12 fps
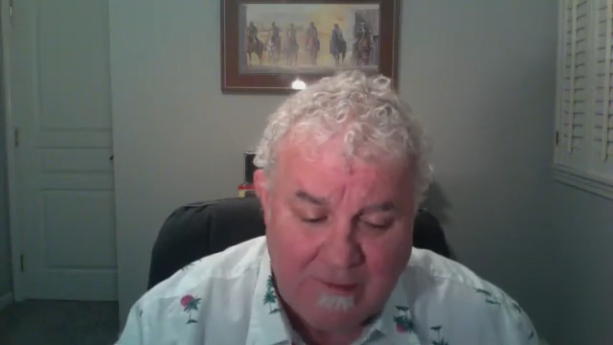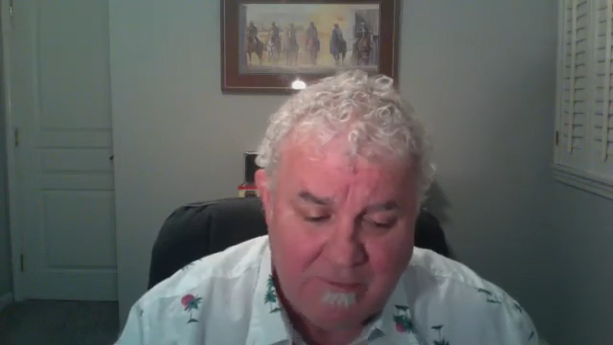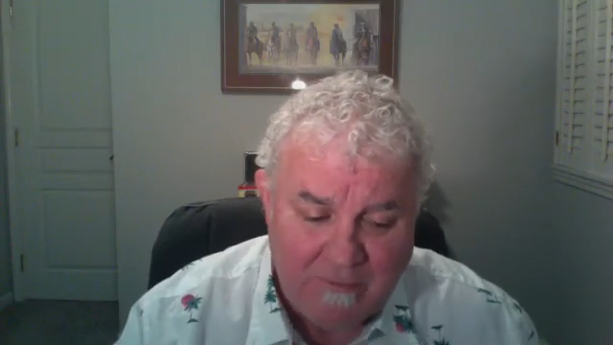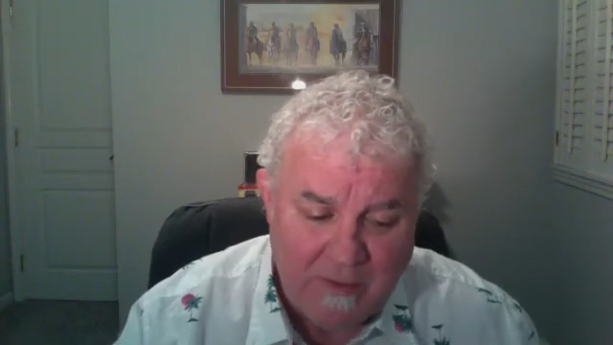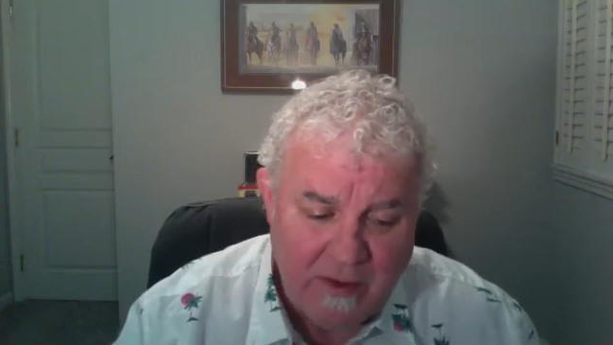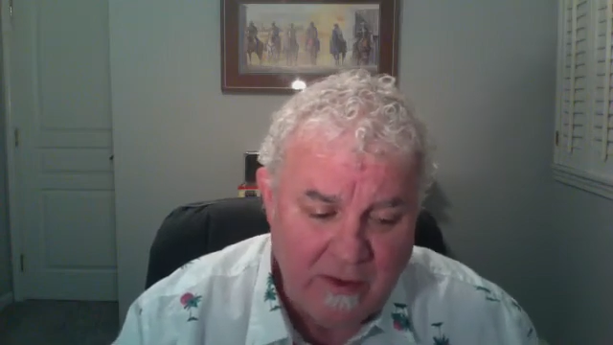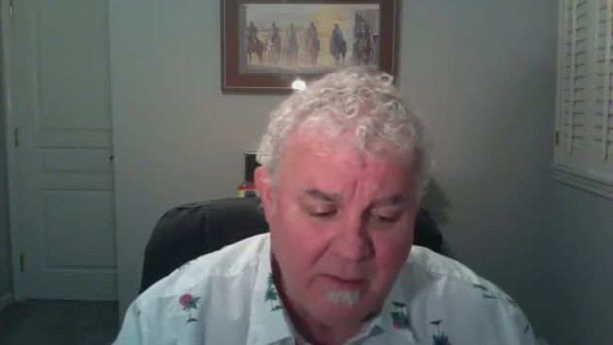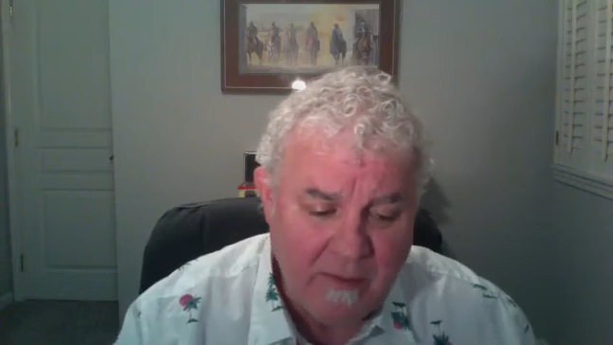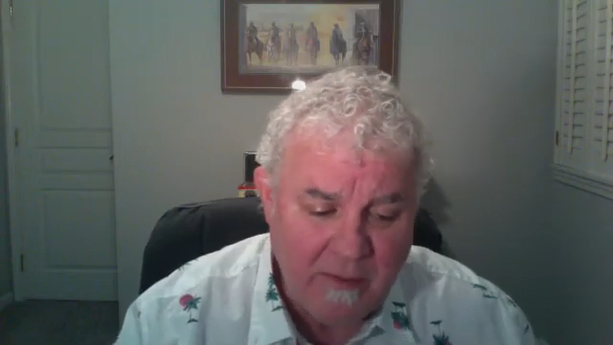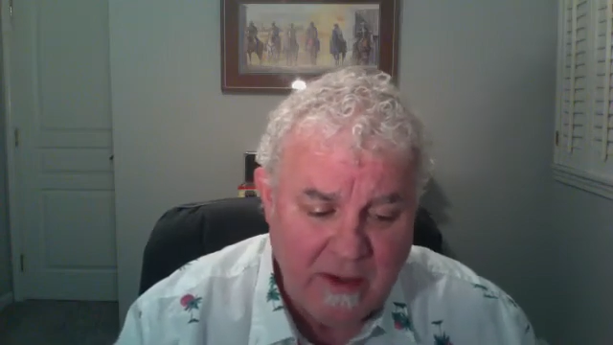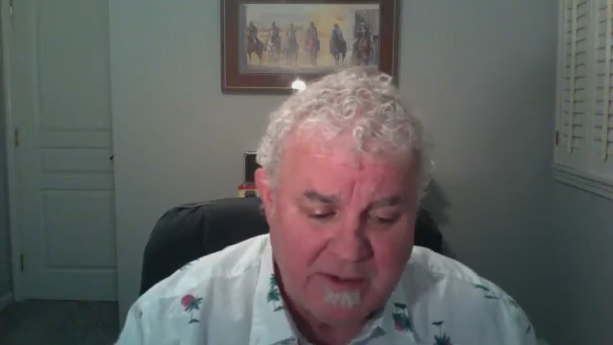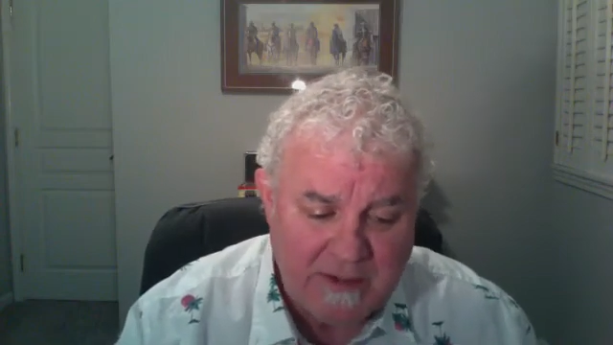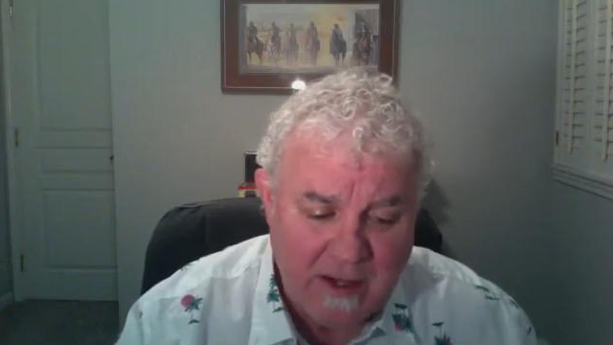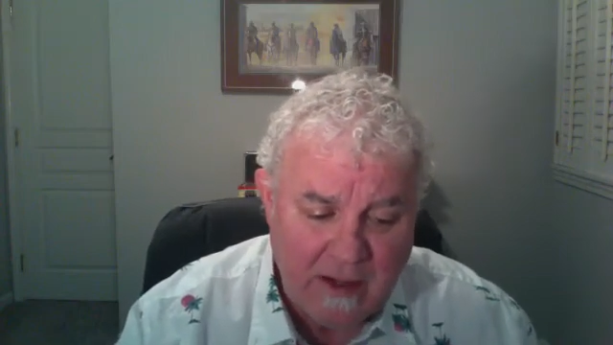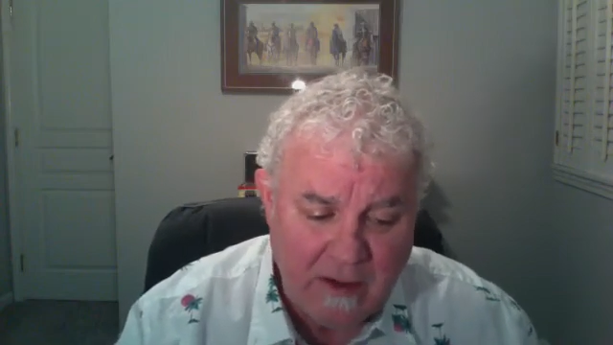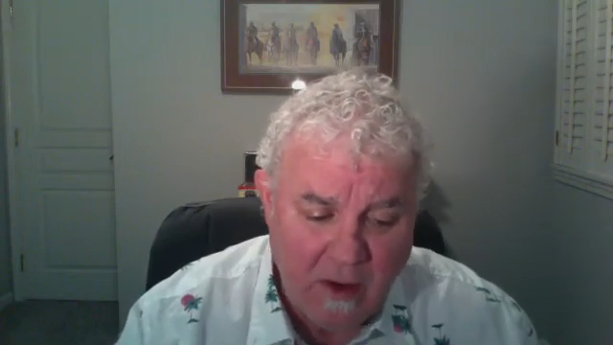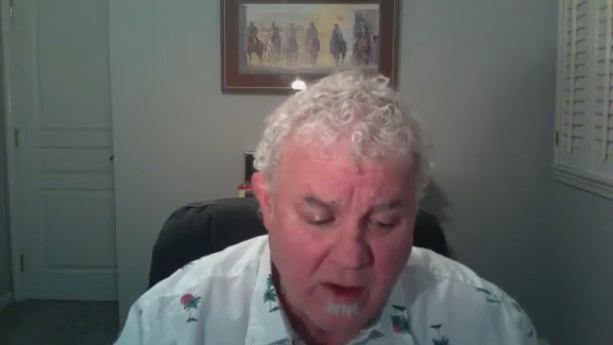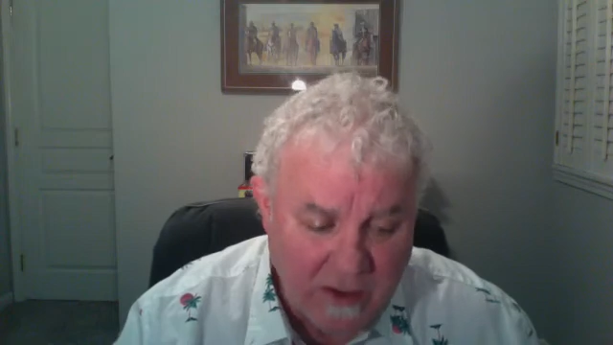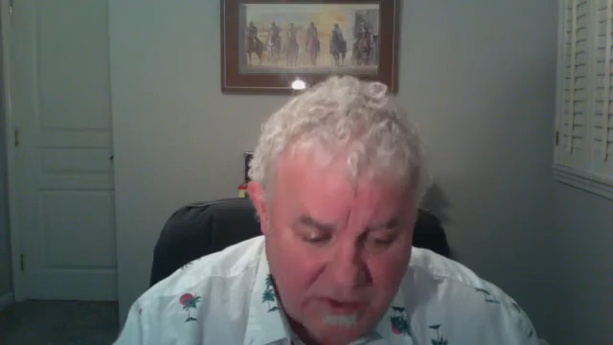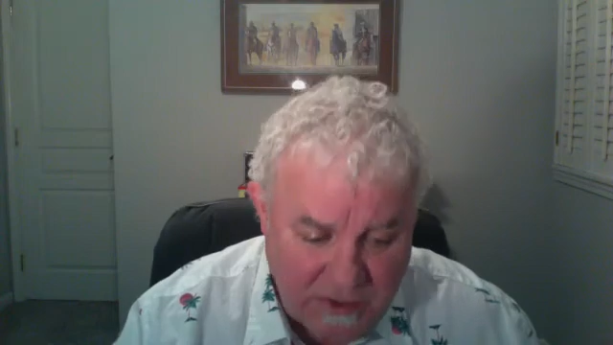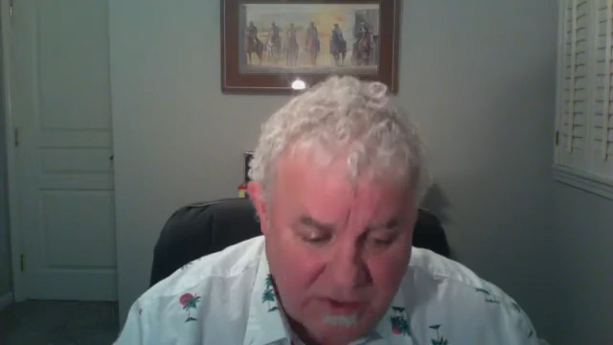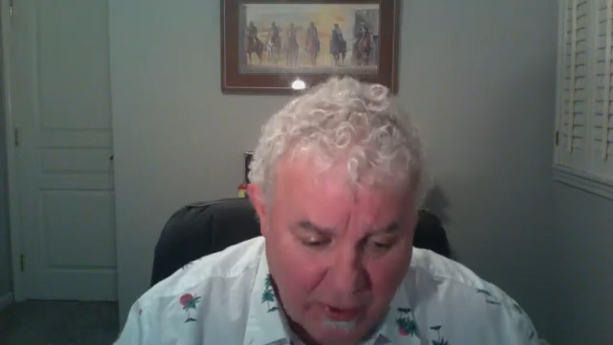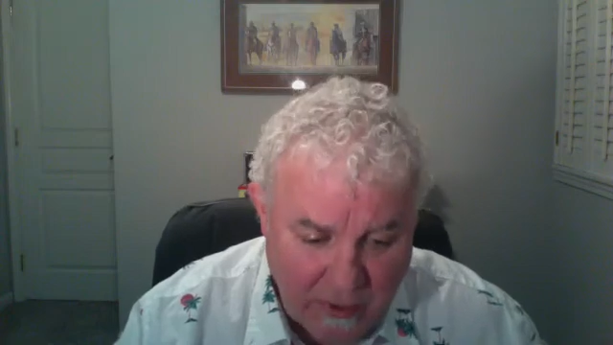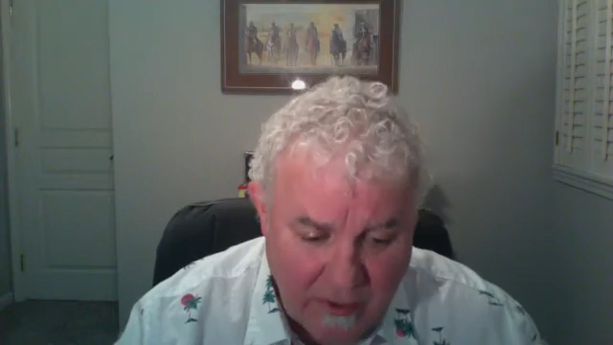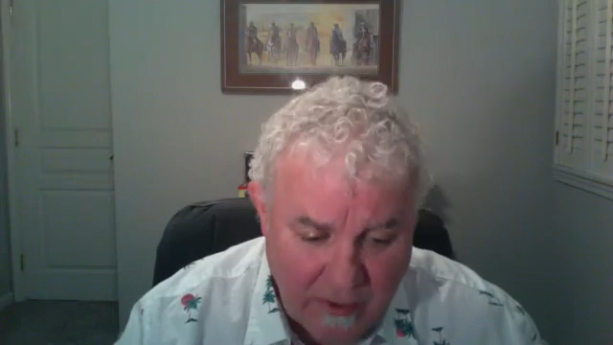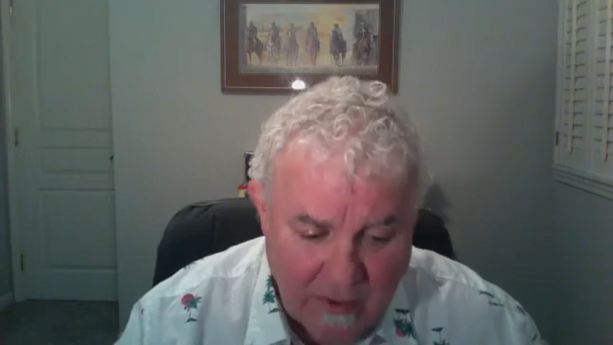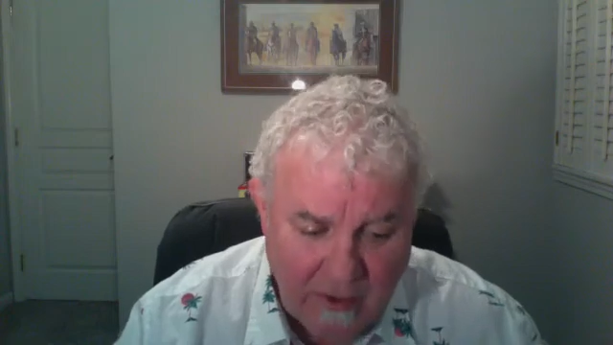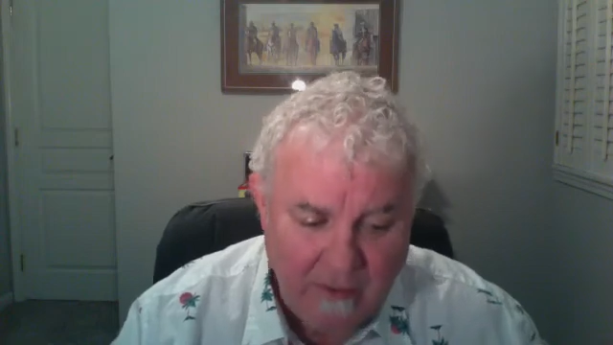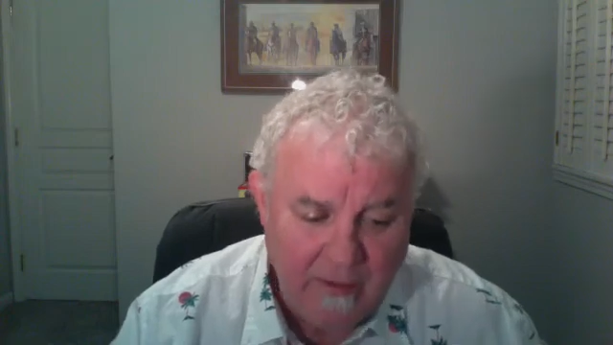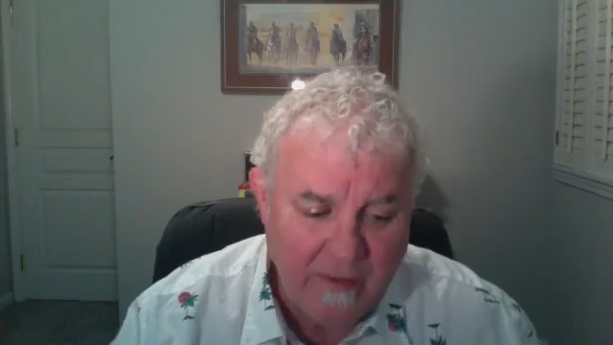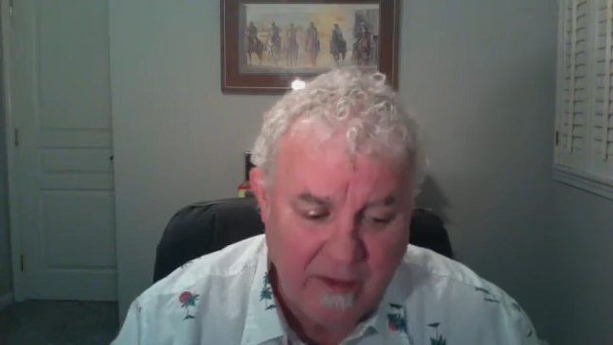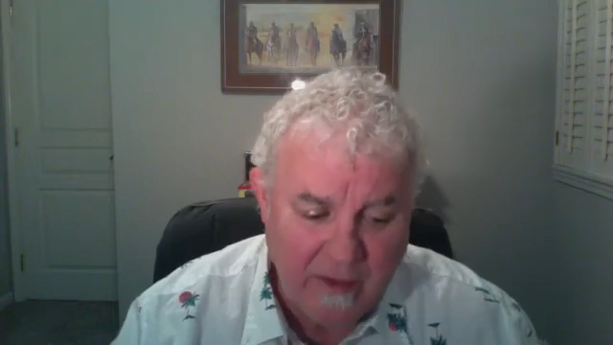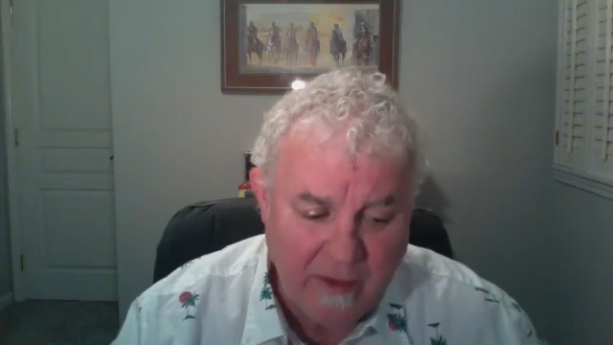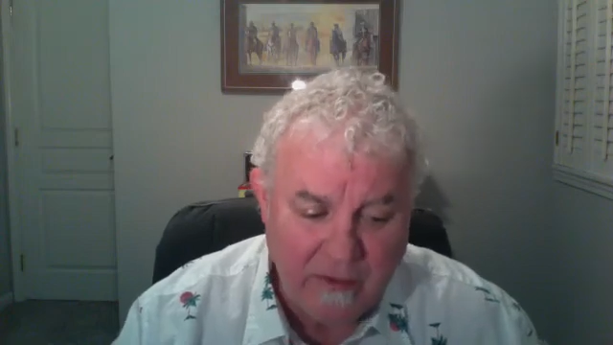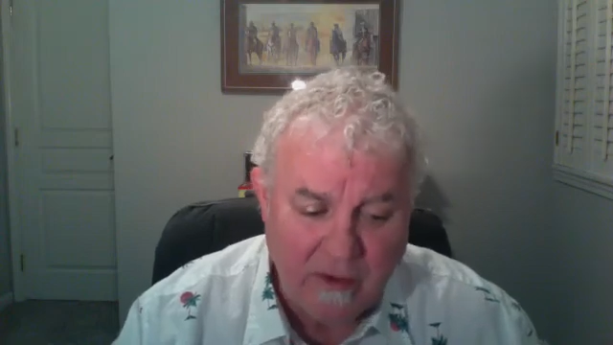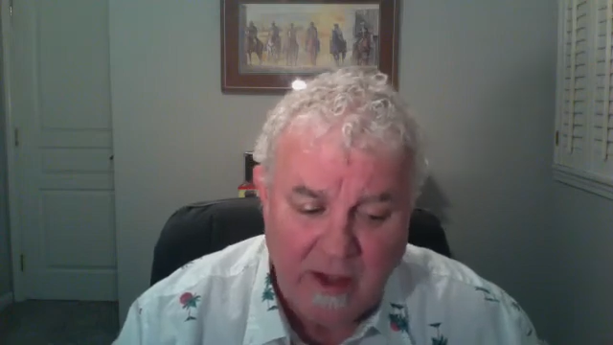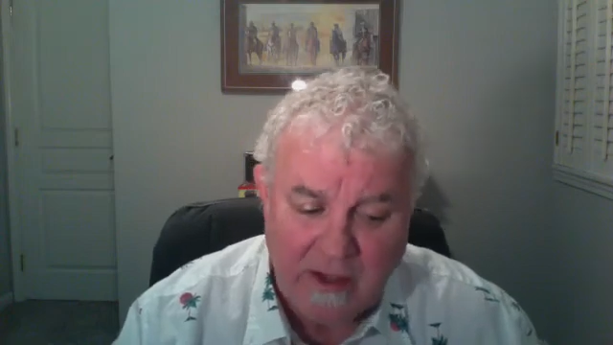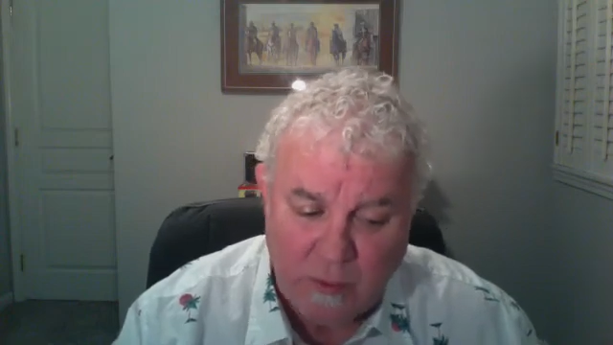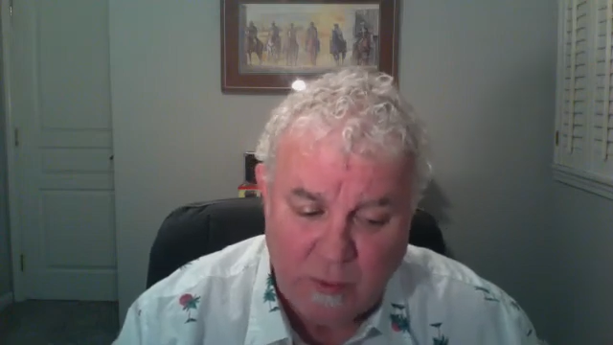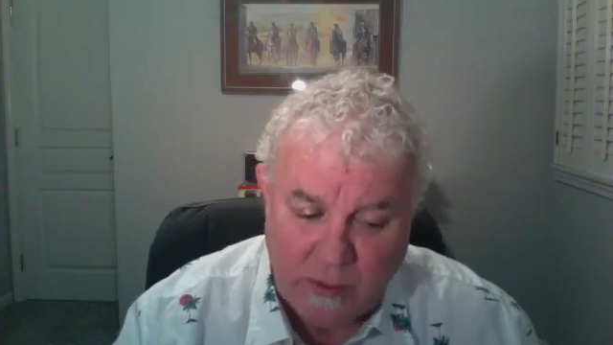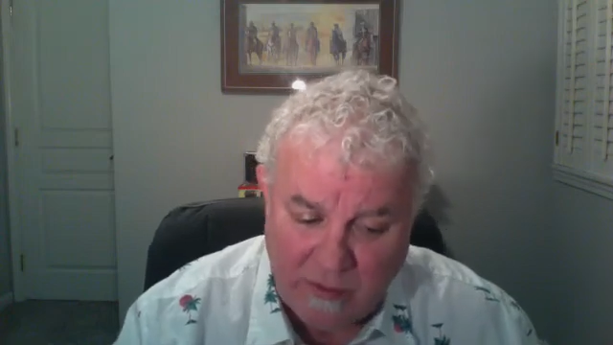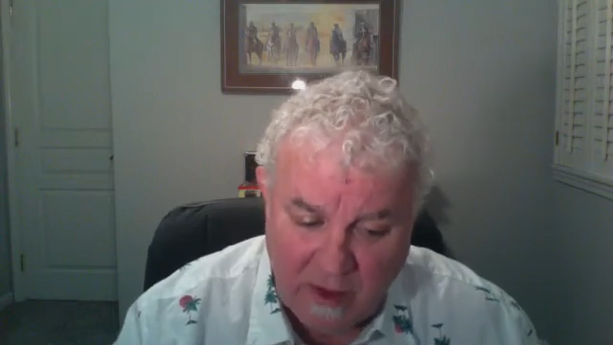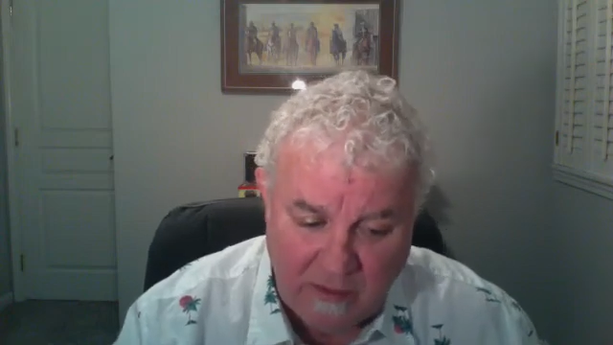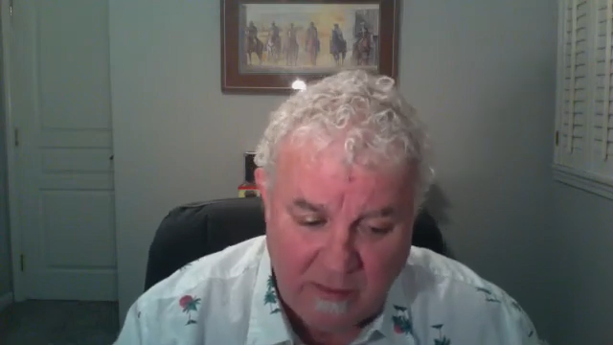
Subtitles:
That begins on August 3rd. And the other class we talked about,